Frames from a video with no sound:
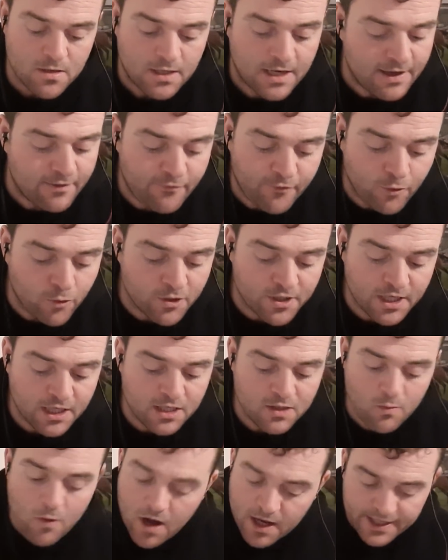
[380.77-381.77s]

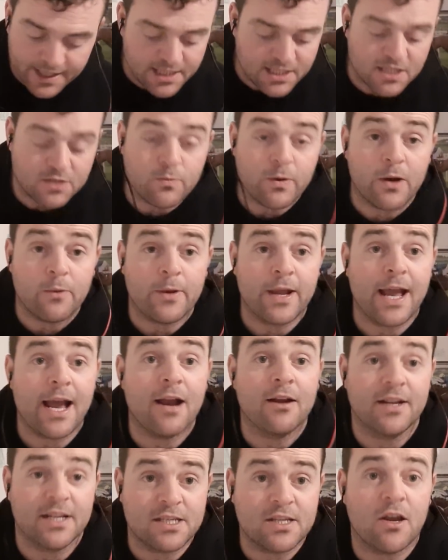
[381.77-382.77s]
14-1. This is where we
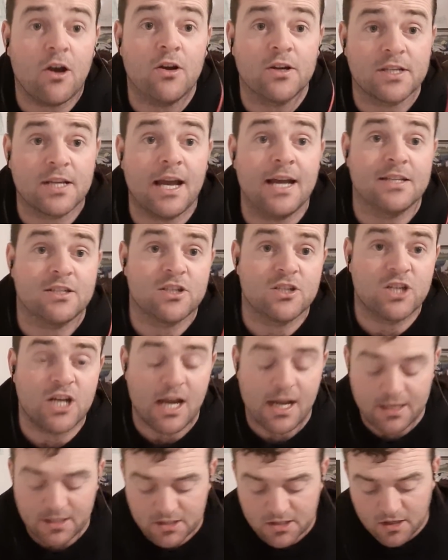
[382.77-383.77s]
are. This horse has a
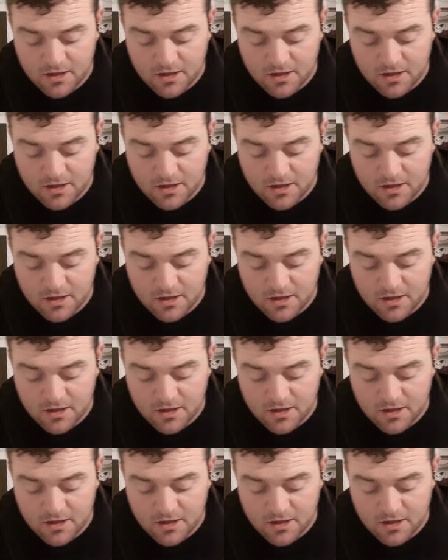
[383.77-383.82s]
chance.